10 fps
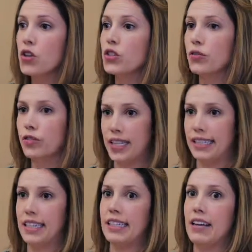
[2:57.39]
So for
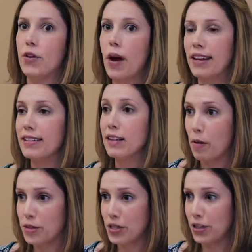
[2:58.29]
instance, if you had an
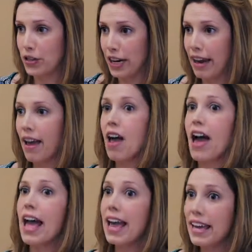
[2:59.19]
adoption decree,
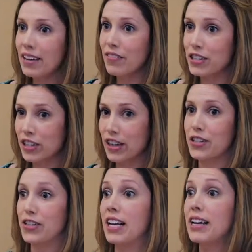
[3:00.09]
a Hague Convention
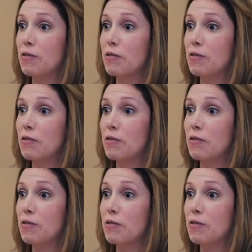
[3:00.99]
country